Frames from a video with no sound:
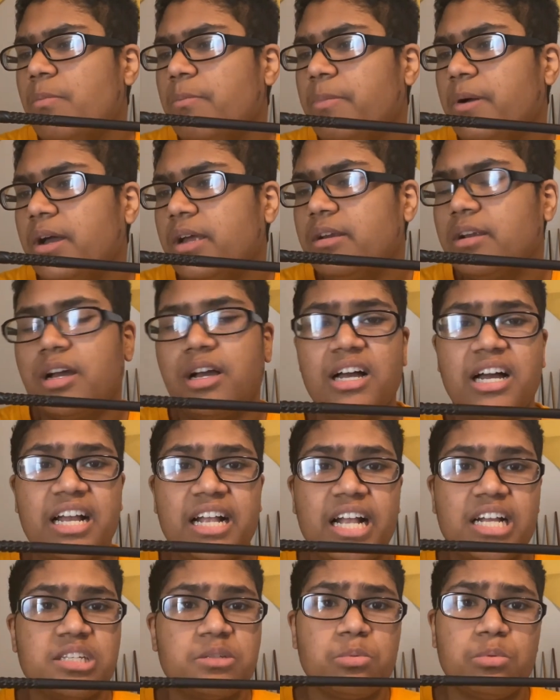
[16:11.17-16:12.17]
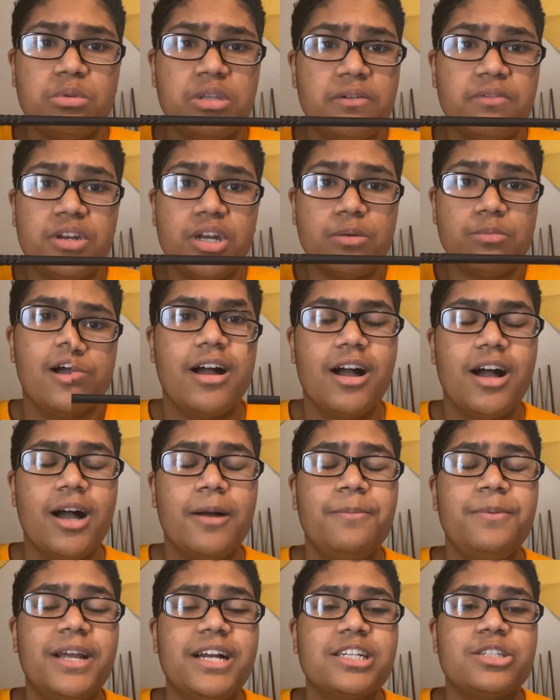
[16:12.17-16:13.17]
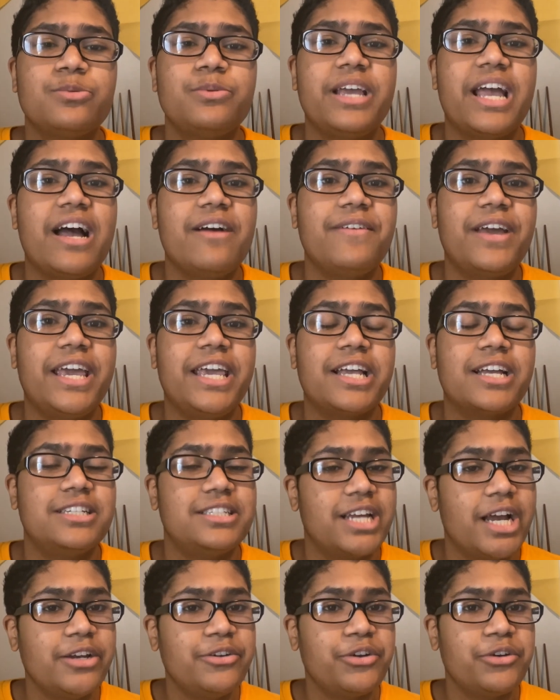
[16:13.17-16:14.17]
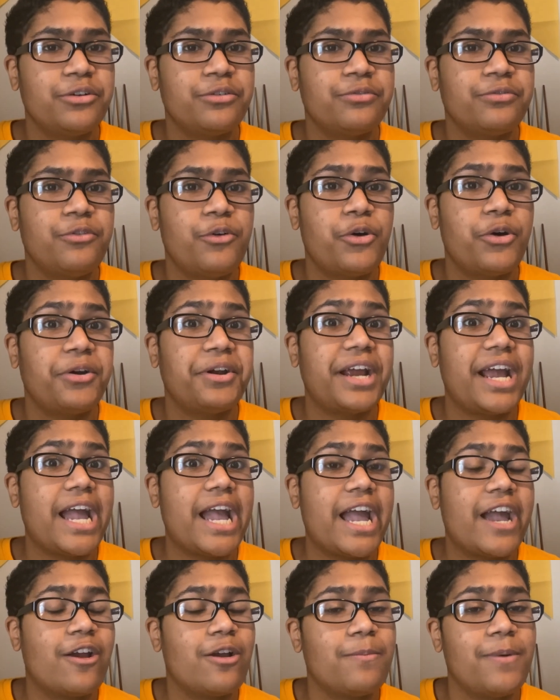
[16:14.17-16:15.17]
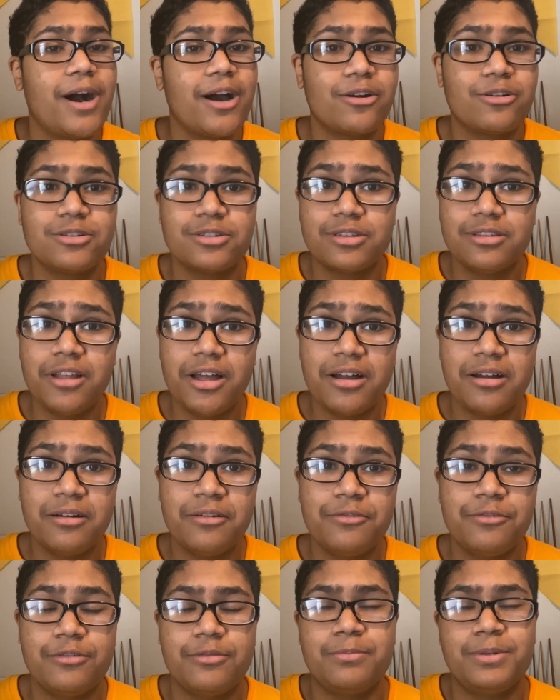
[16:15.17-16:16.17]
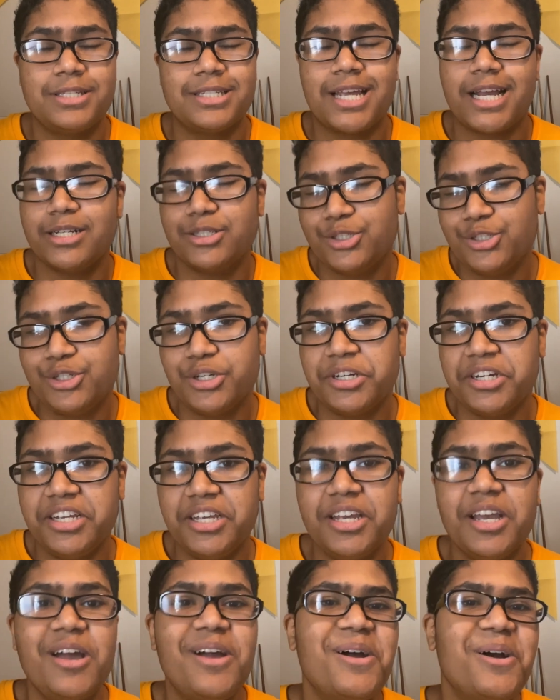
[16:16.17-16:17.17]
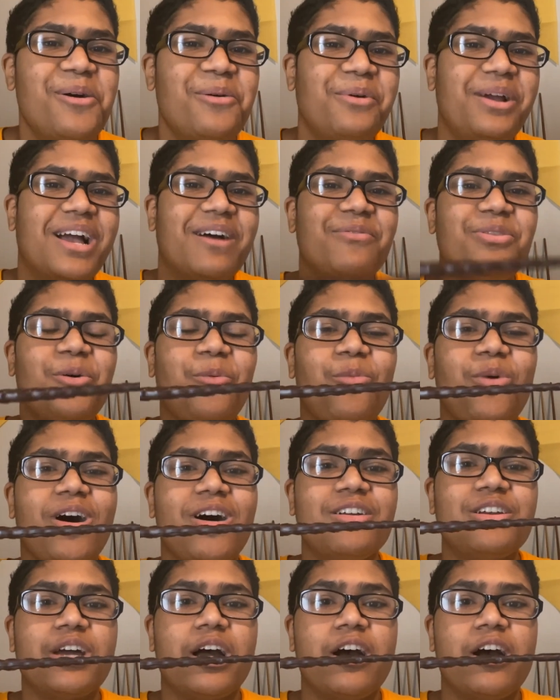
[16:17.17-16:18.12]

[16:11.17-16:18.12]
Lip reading: but I guess we'll never know. Up next, we have a contender for Harry Potter's love besides Ginny. We have the wand